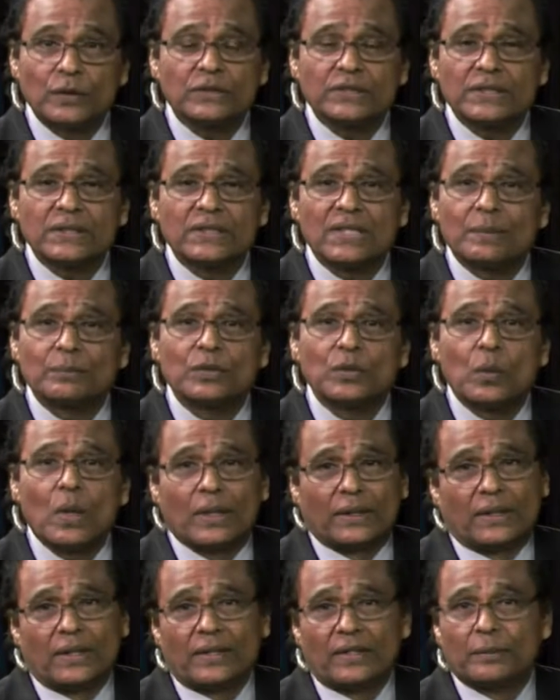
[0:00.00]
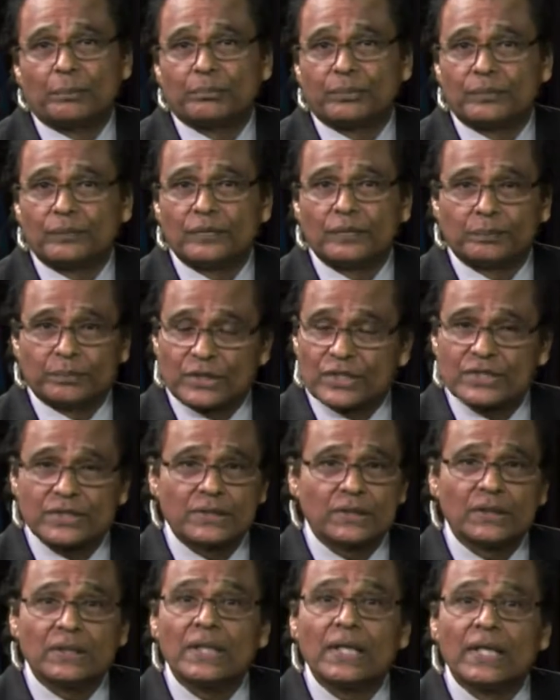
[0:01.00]
#1
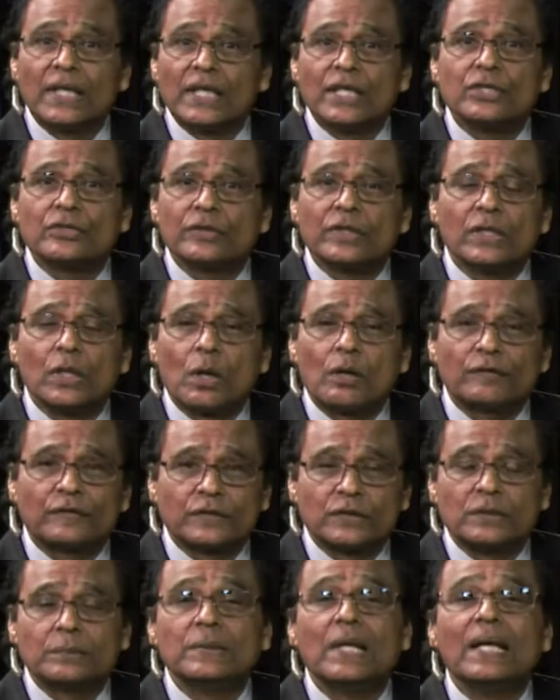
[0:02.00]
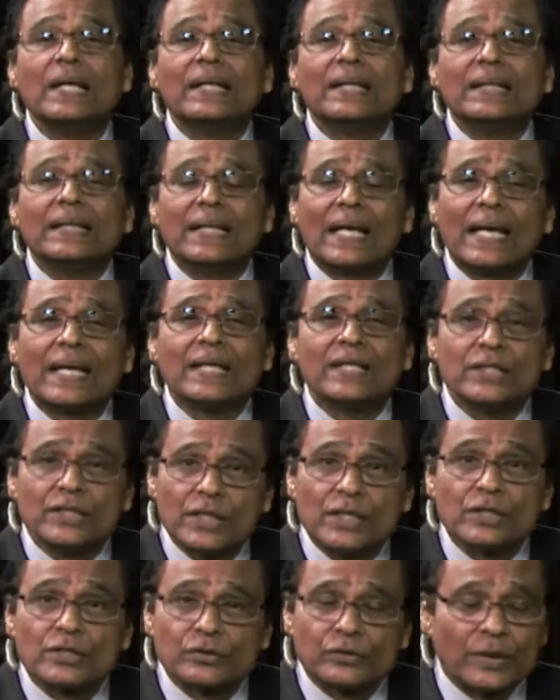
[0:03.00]
personal injury law firm 9
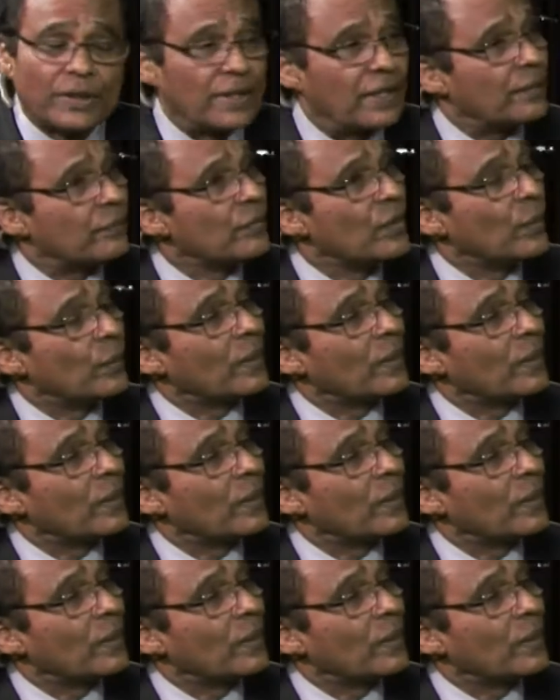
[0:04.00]
years running. Well,